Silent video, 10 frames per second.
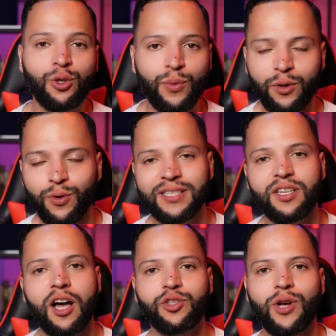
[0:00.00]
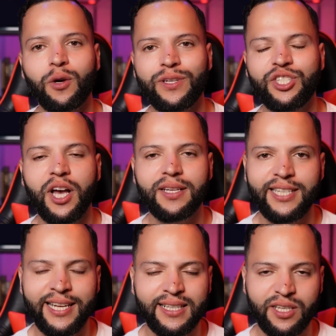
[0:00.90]
to renew his contract with
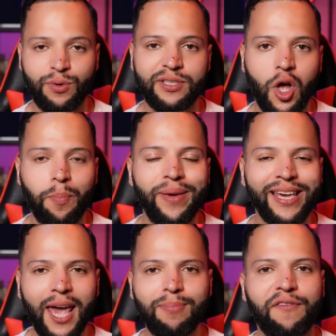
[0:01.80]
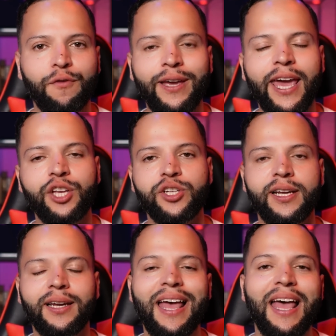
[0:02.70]
Chelsea, and as a result, became a free
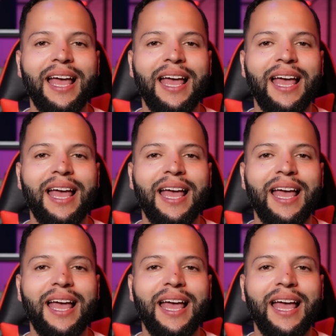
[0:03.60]
agent.